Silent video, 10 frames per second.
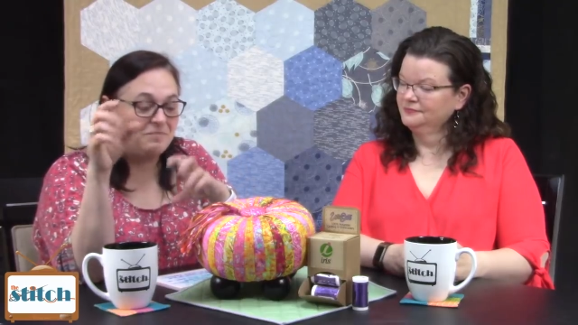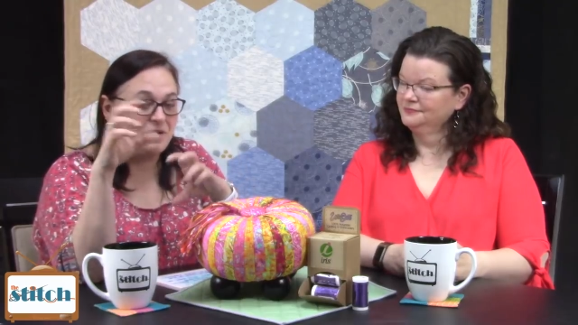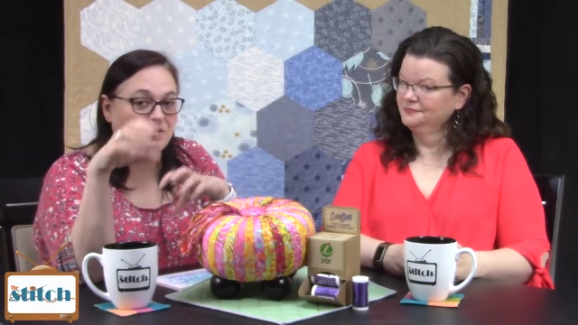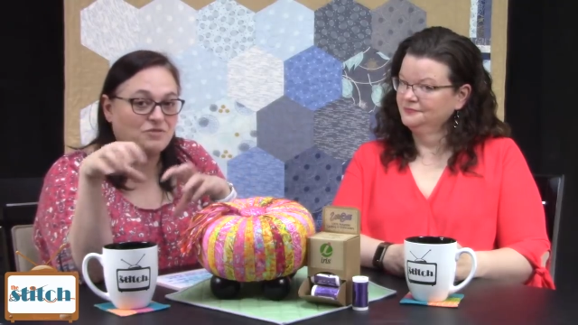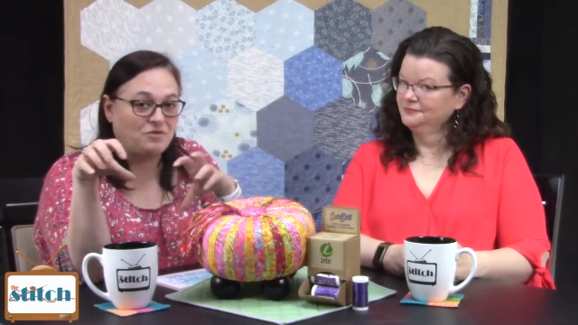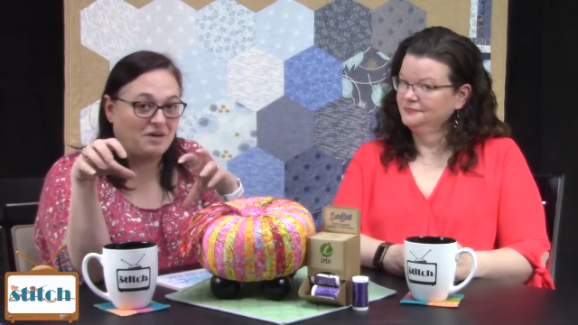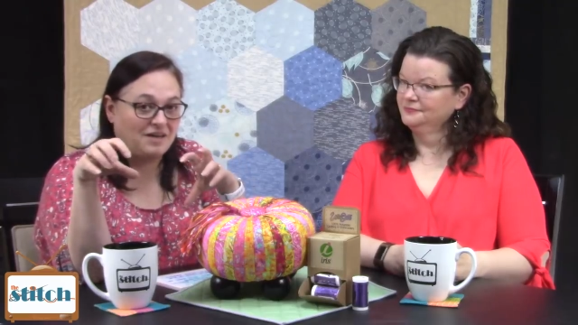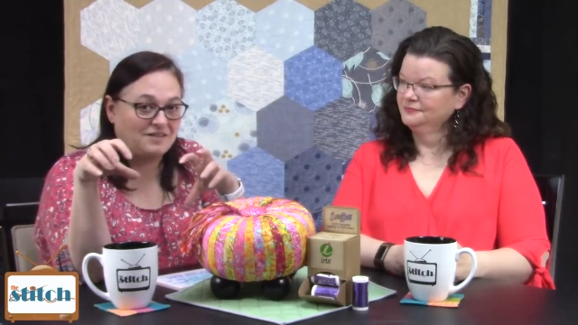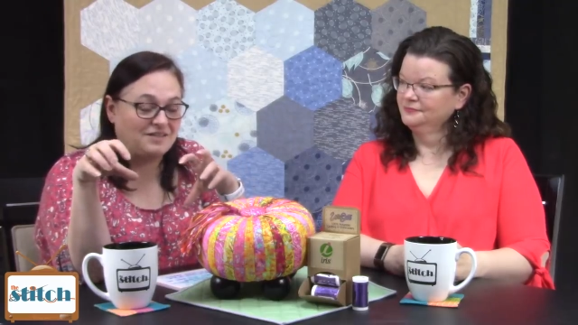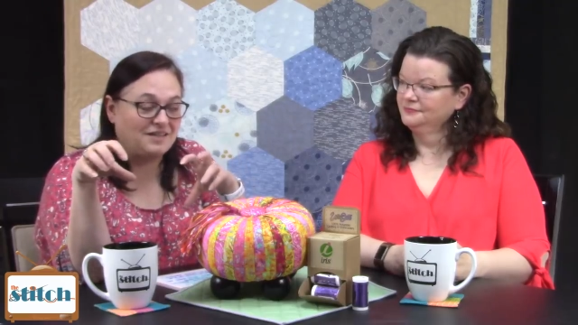
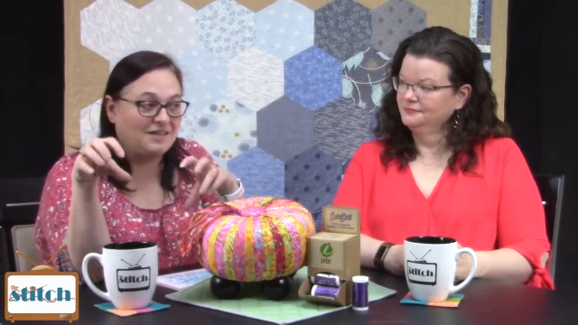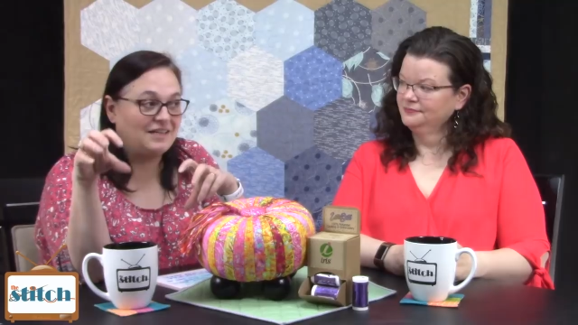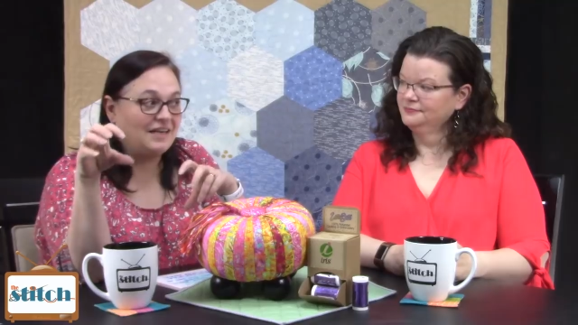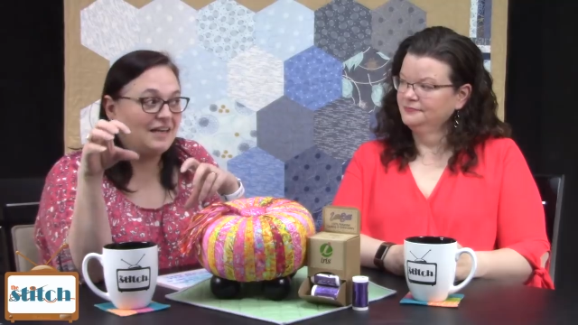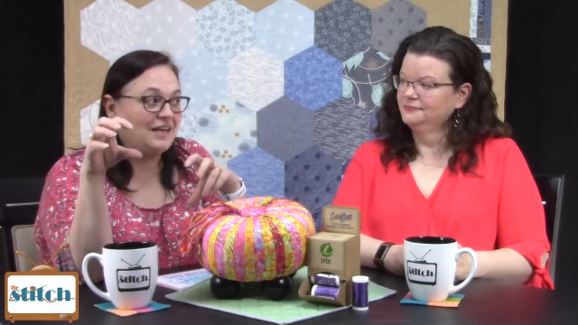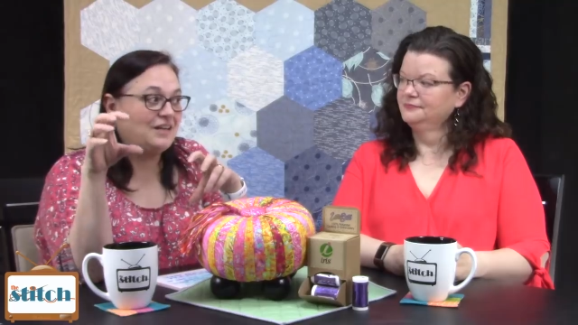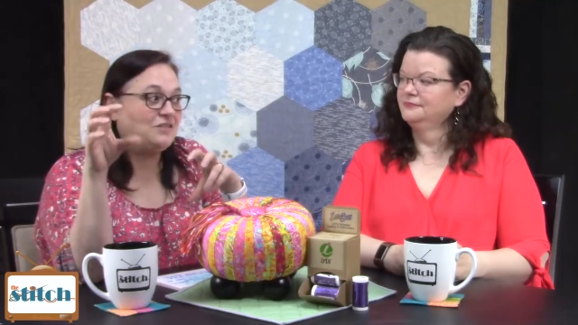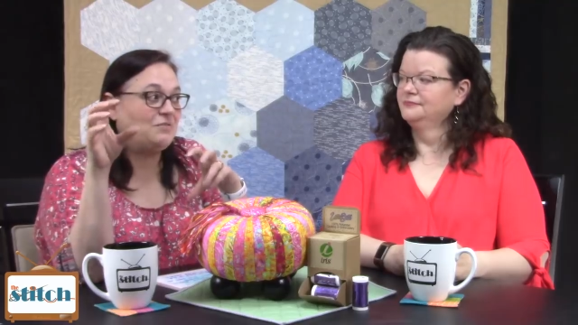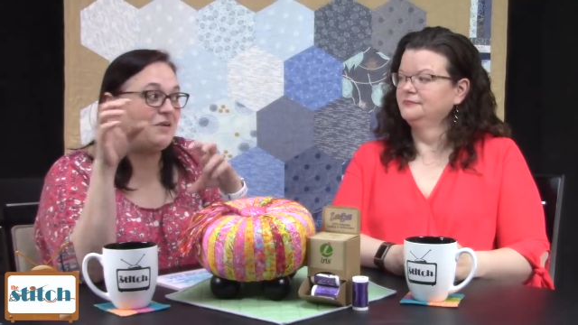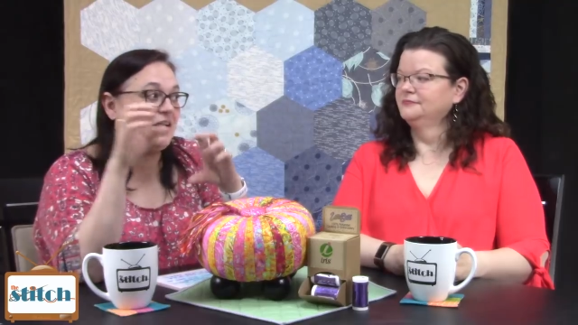Speaker 1: posterized it
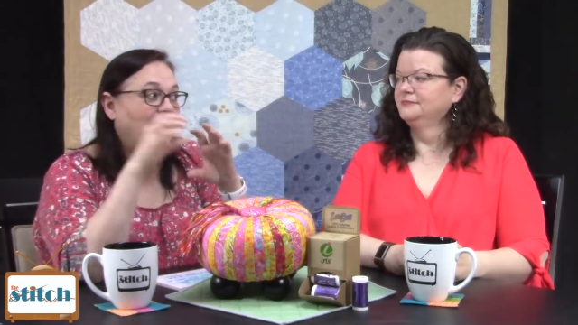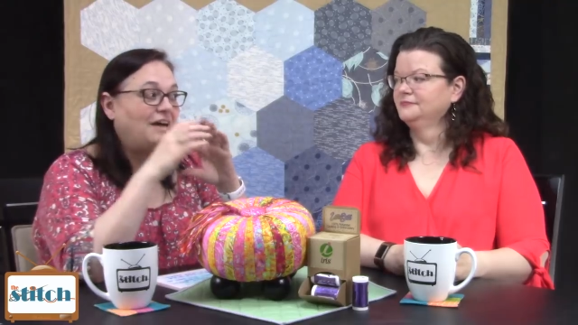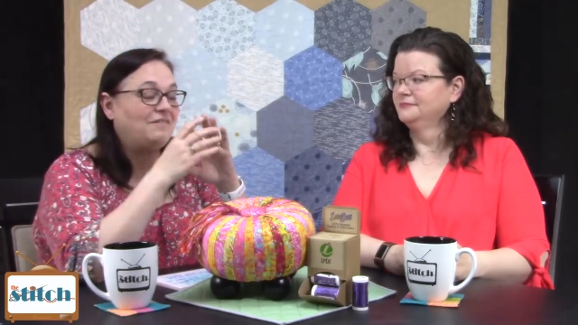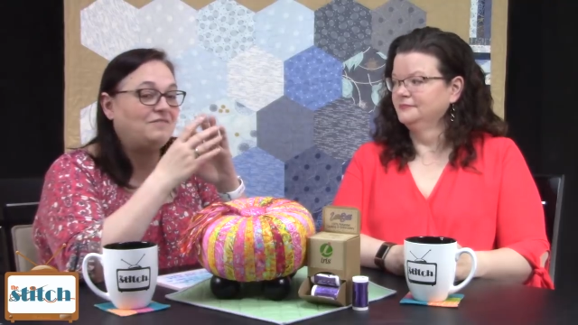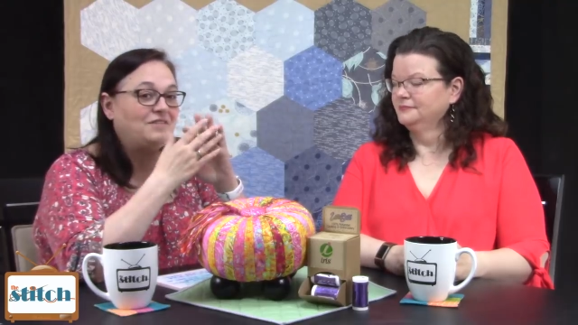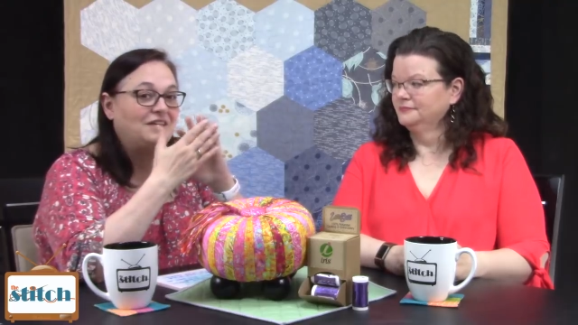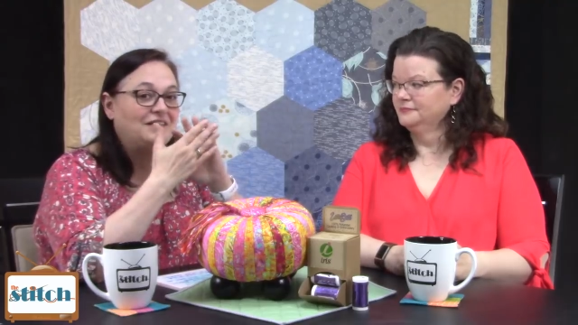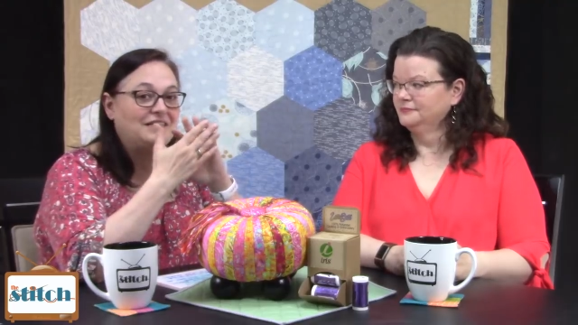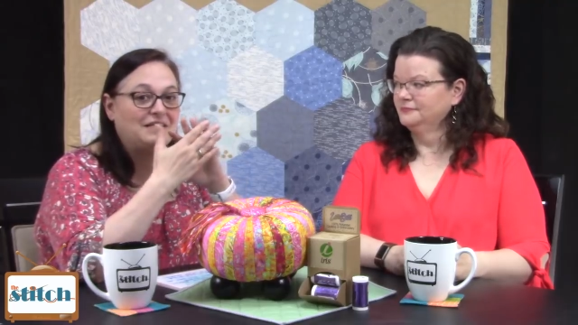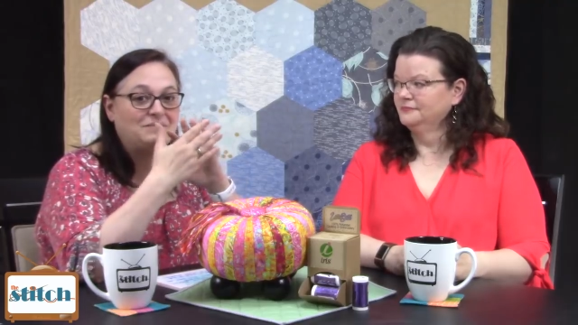to where I've
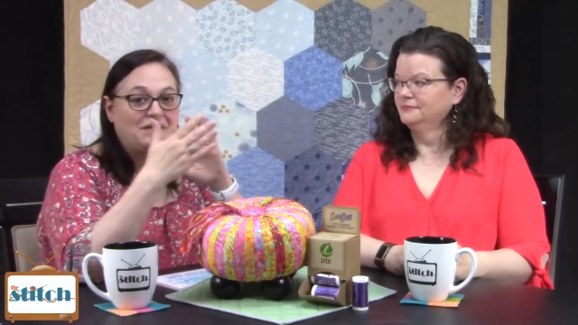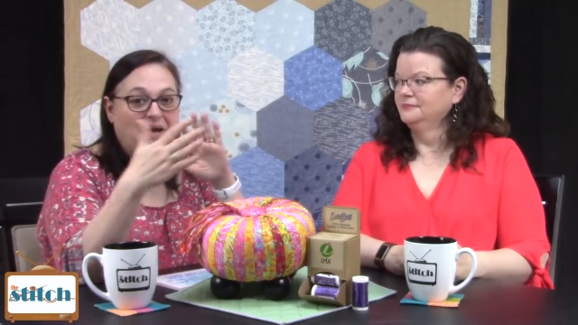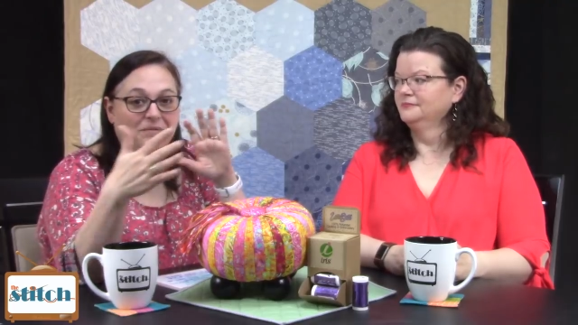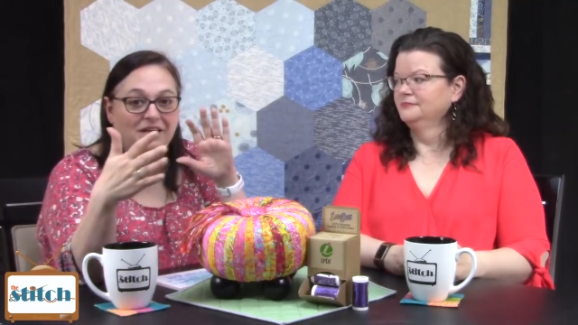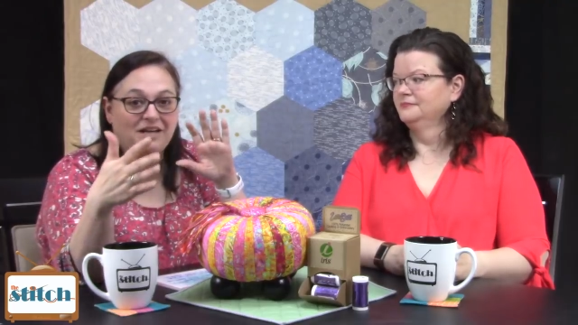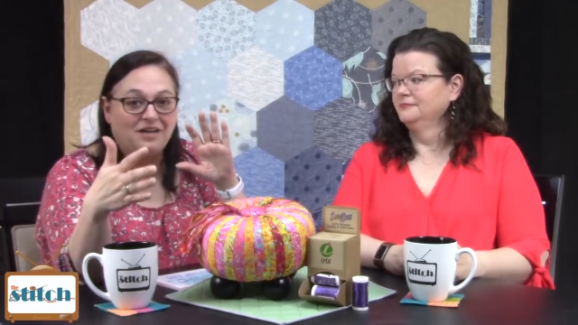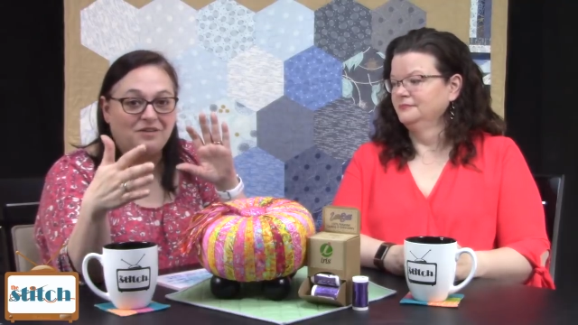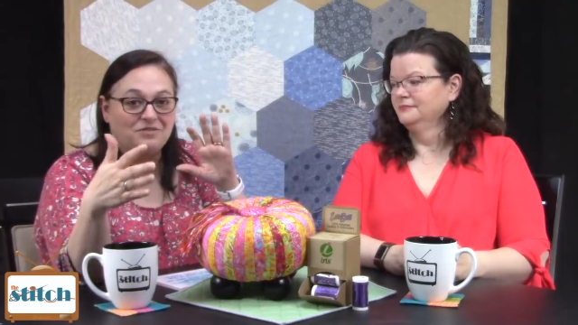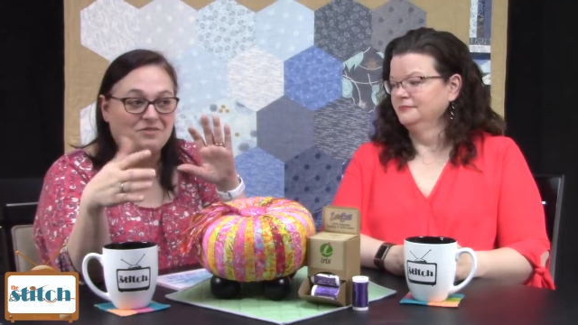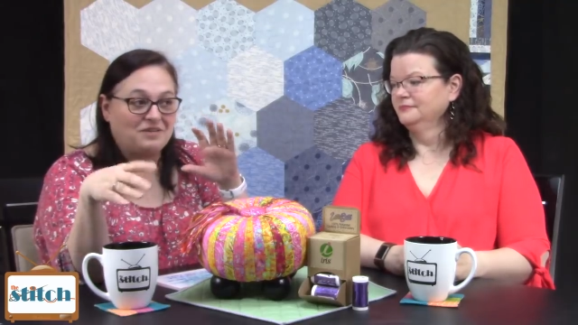deemed how many
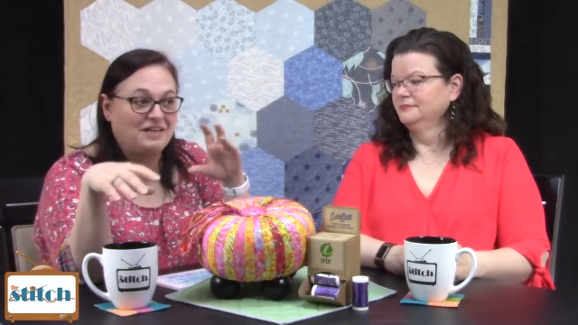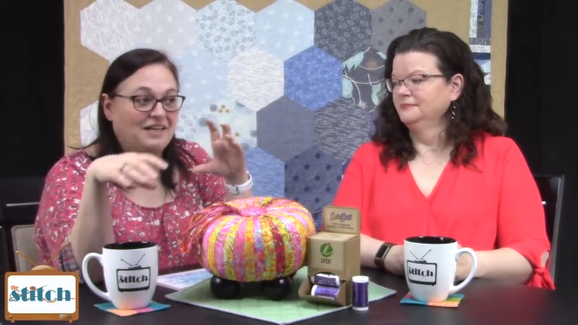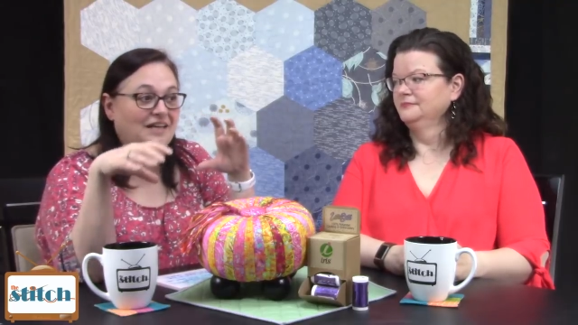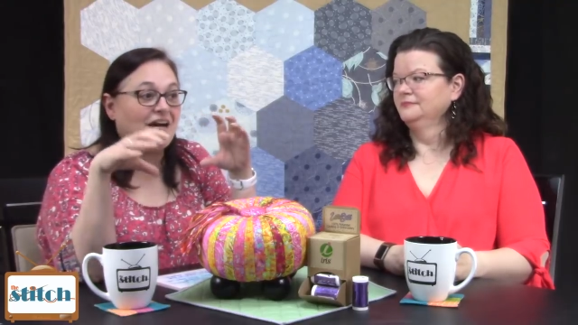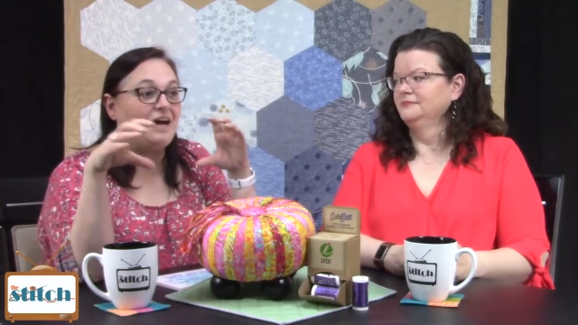colors are in it.